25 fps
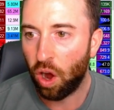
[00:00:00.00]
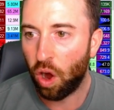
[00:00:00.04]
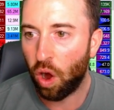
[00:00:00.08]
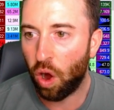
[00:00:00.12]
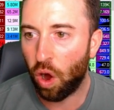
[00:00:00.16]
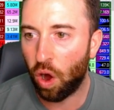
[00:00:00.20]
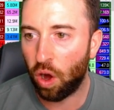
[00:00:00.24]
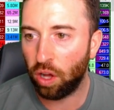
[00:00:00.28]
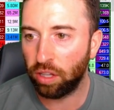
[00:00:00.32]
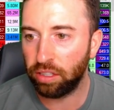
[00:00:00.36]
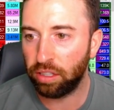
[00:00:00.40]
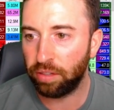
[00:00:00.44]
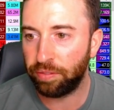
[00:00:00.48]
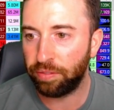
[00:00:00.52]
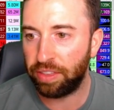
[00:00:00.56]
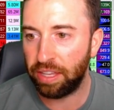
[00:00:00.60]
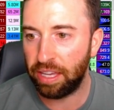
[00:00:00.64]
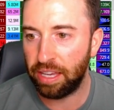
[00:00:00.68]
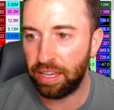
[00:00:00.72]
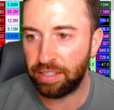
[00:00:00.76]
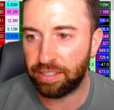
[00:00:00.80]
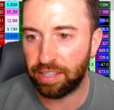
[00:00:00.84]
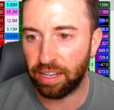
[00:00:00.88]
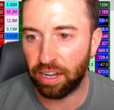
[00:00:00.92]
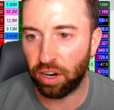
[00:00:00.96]
all of
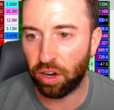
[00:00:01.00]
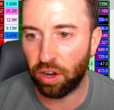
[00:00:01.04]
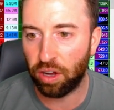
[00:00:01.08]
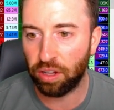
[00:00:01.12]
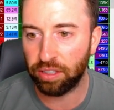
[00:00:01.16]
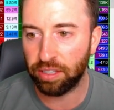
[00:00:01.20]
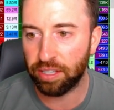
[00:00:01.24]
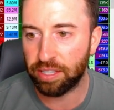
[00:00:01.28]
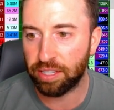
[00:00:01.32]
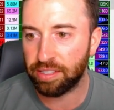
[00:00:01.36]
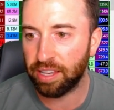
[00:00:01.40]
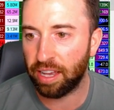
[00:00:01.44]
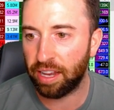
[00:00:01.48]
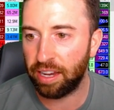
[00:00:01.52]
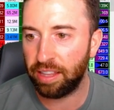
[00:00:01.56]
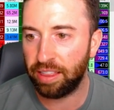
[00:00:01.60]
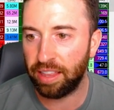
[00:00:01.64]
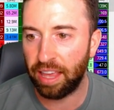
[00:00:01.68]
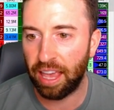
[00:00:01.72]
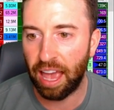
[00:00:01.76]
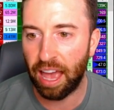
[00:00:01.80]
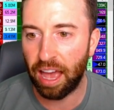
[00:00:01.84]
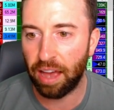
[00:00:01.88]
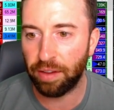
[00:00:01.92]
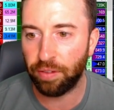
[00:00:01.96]
these and all of a sudden
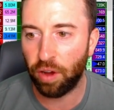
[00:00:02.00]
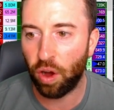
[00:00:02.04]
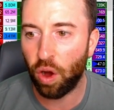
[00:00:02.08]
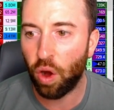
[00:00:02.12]
they have